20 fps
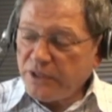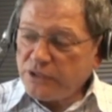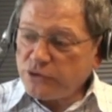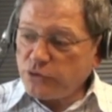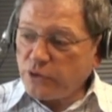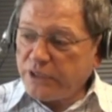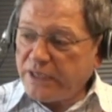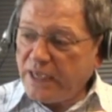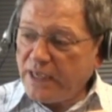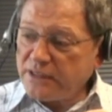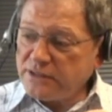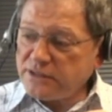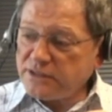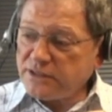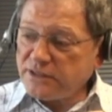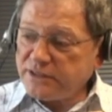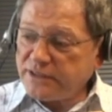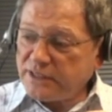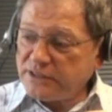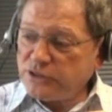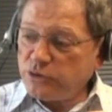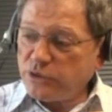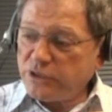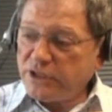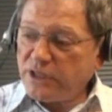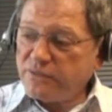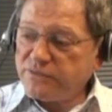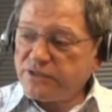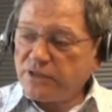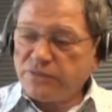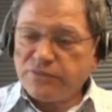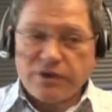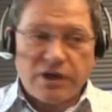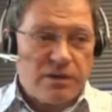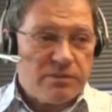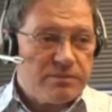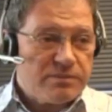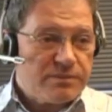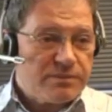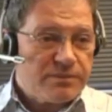So cancel does not have that
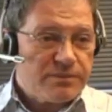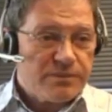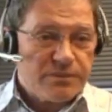frame.